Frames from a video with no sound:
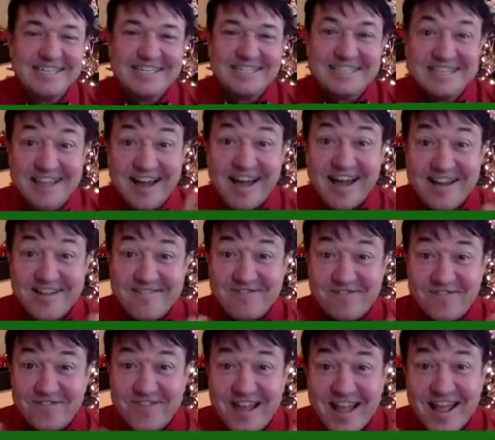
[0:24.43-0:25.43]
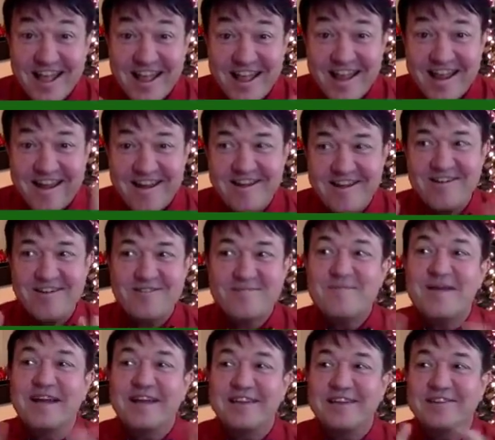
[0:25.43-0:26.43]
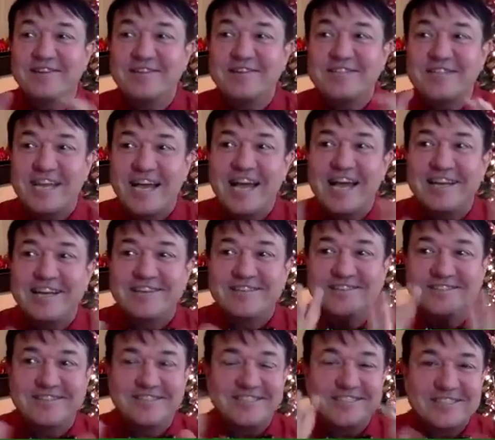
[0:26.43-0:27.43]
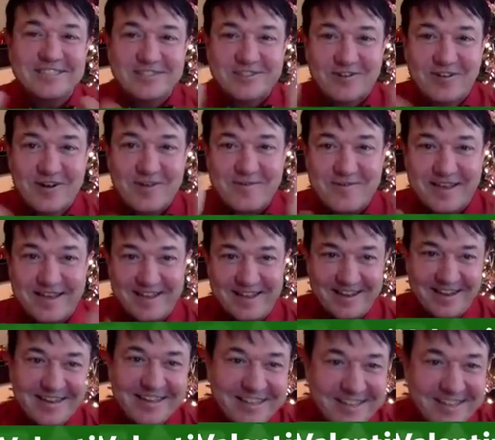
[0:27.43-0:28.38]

Not fair. My inner child is screaming.